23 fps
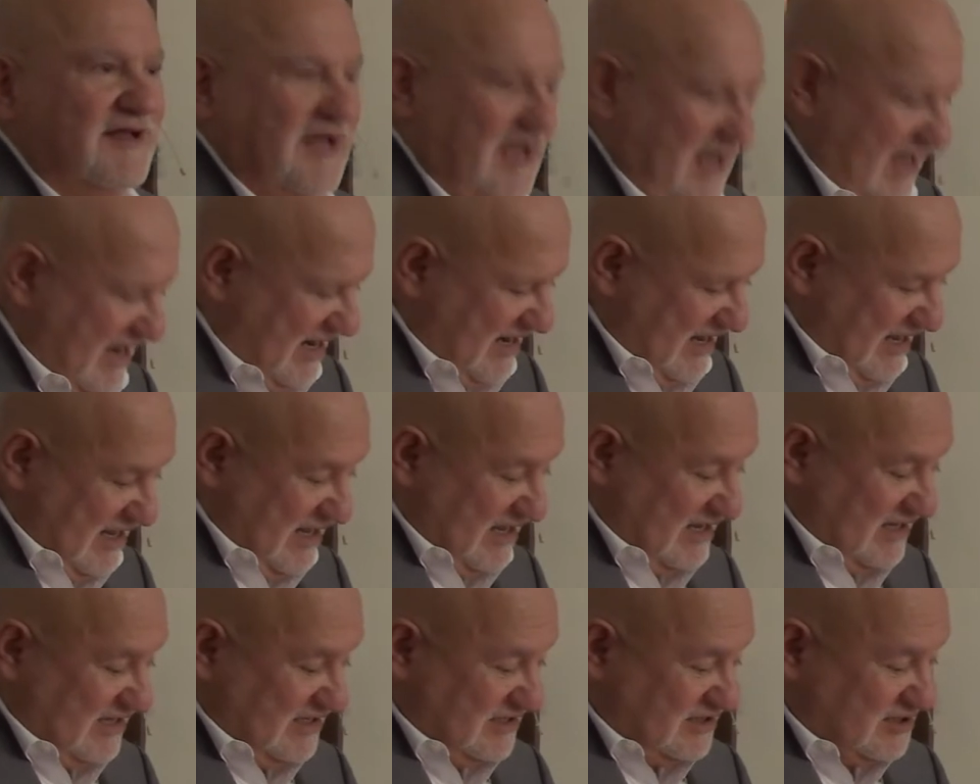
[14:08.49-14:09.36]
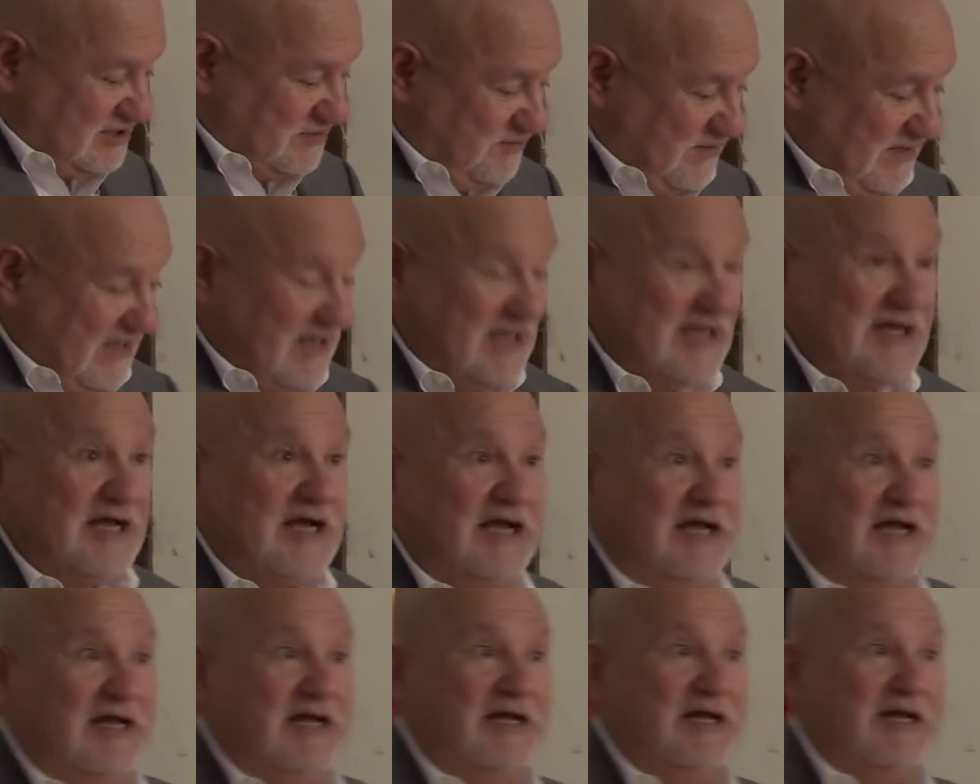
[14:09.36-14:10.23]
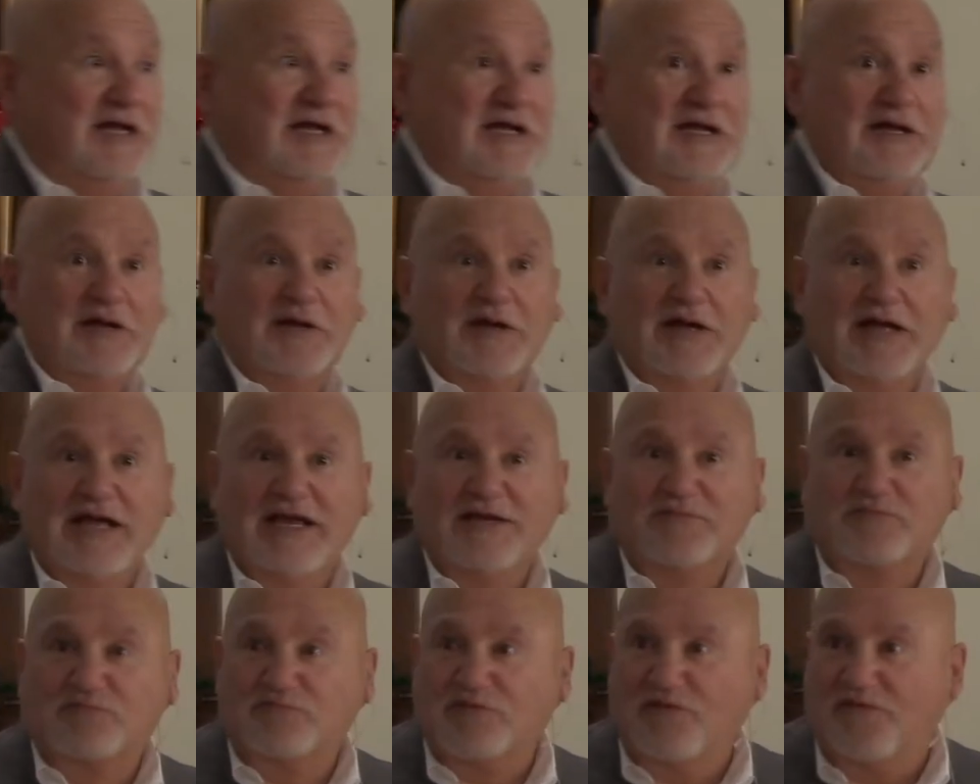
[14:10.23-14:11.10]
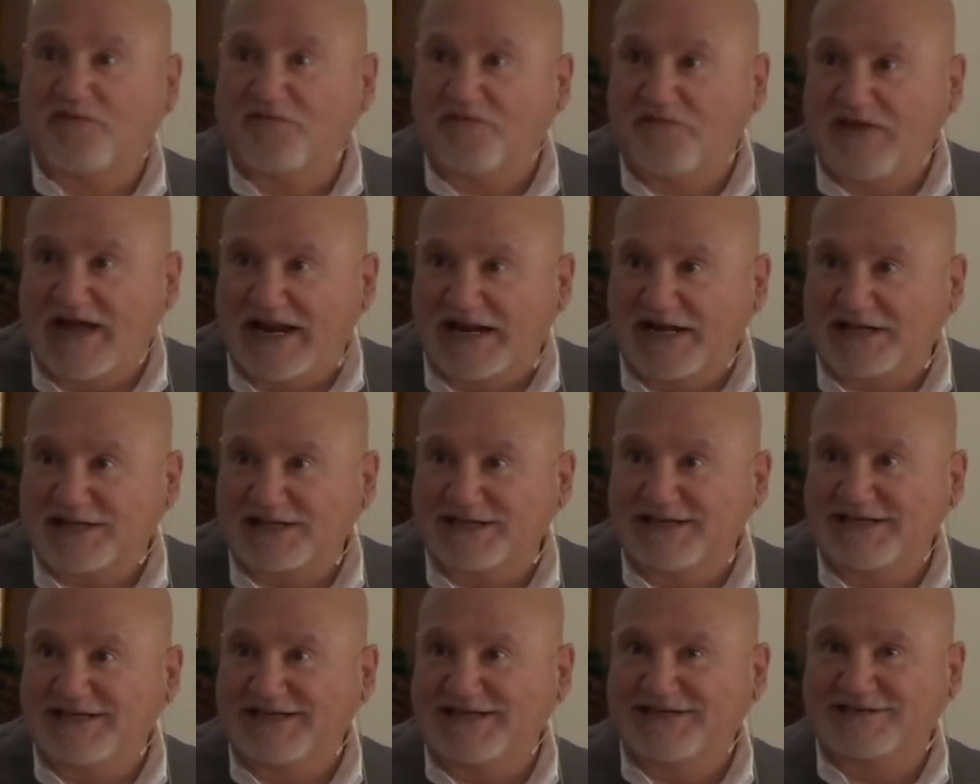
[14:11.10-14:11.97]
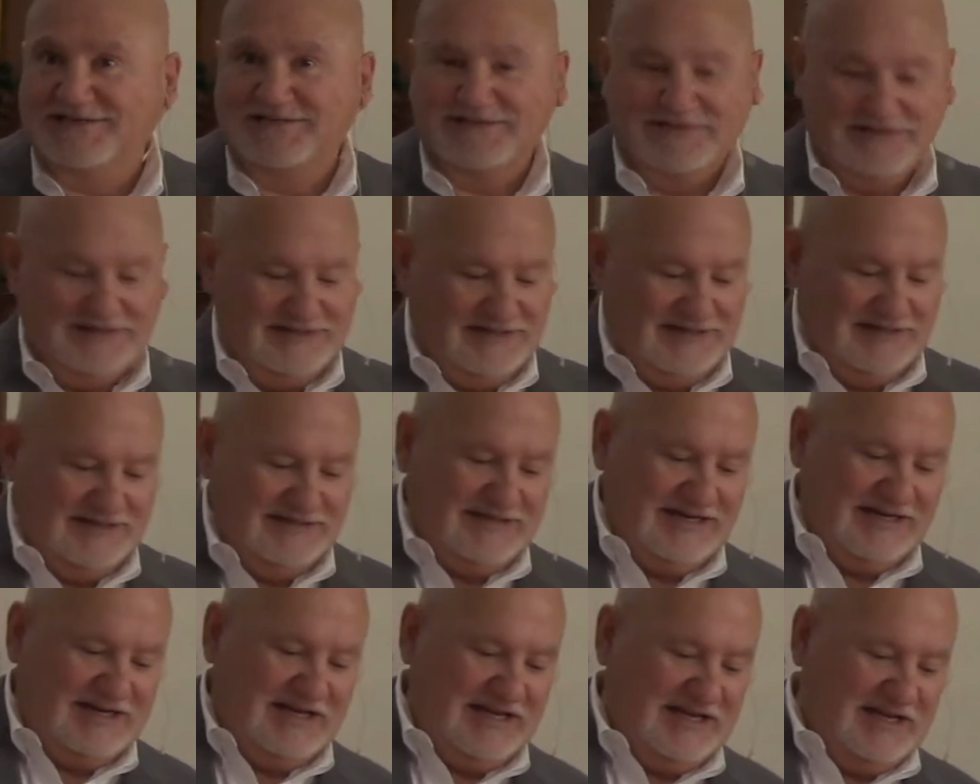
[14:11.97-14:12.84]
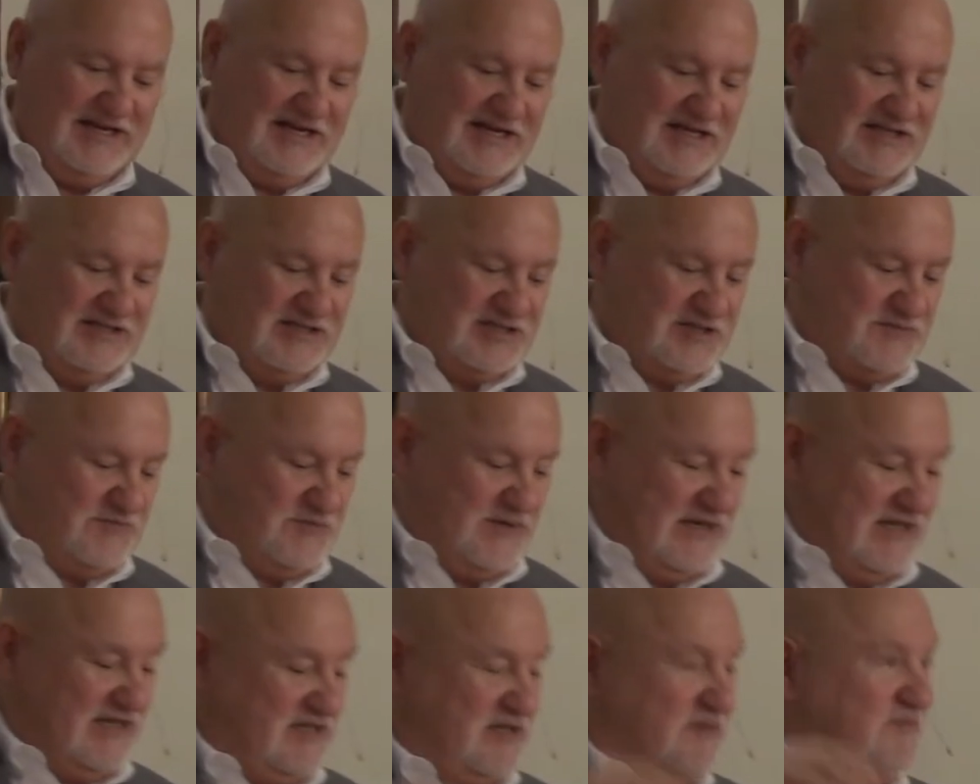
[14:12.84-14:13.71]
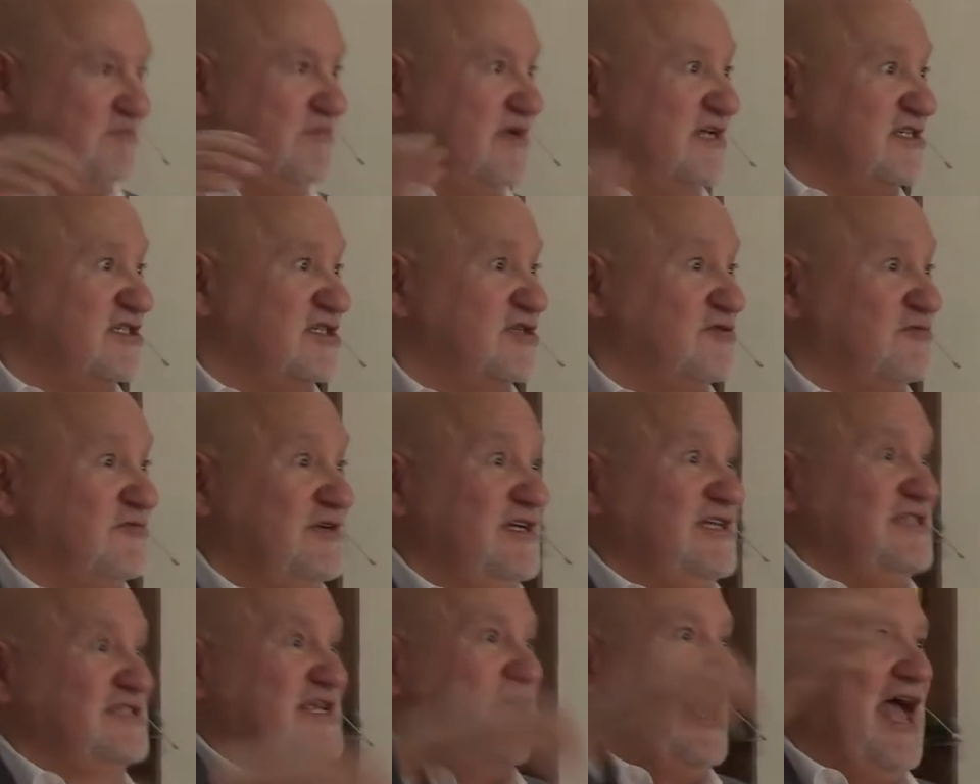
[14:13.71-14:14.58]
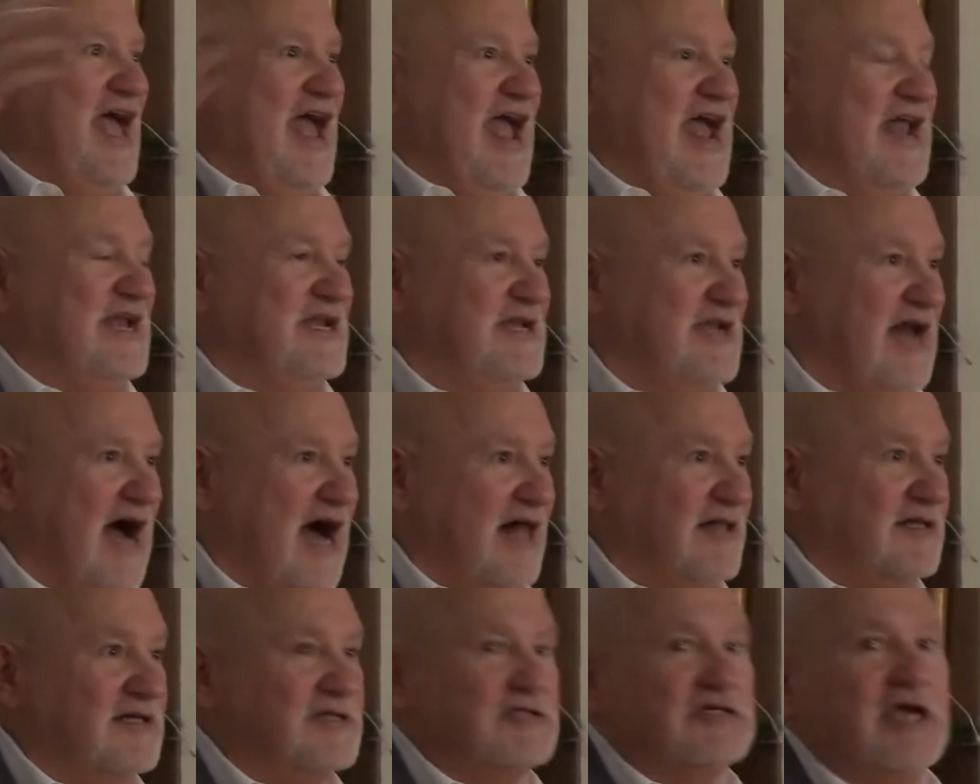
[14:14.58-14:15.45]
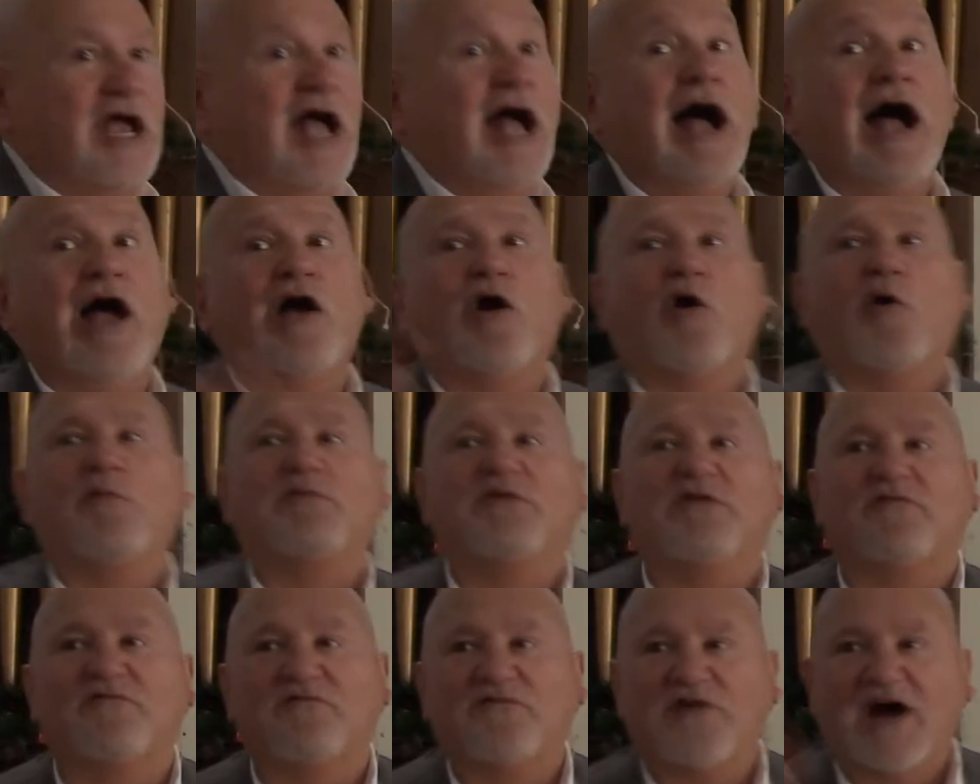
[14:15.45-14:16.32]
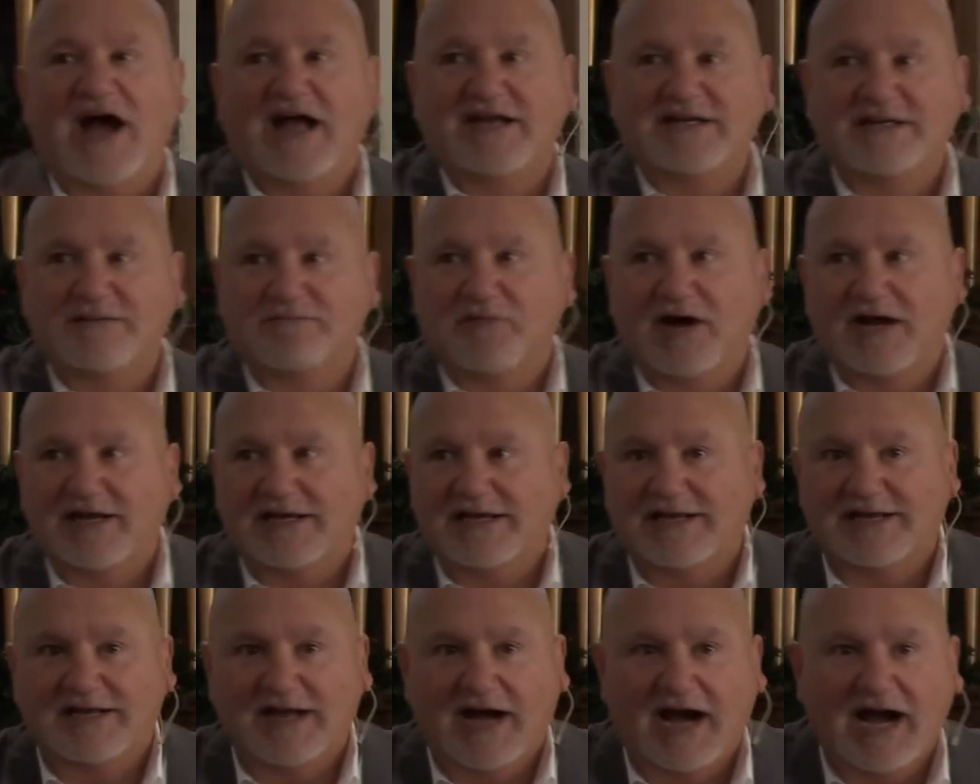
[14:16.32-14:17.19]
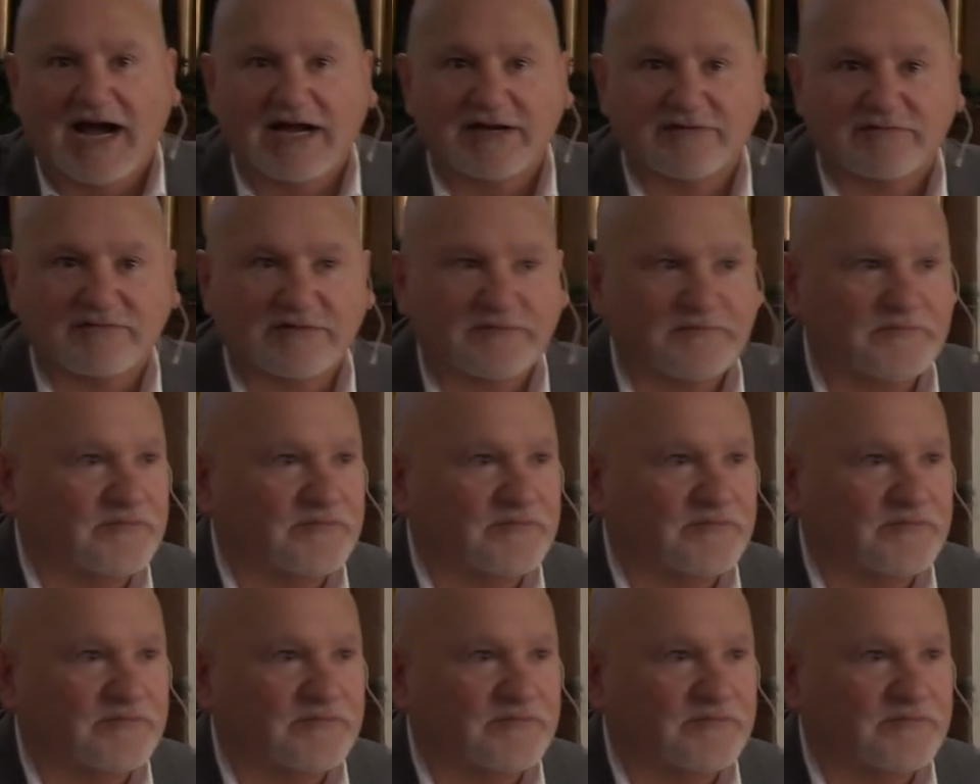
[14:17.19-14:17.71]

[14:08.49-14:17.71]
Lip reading: and he can speak prophetically, that he can speak the mysteries and knowledge, I hope you find the money and hire him.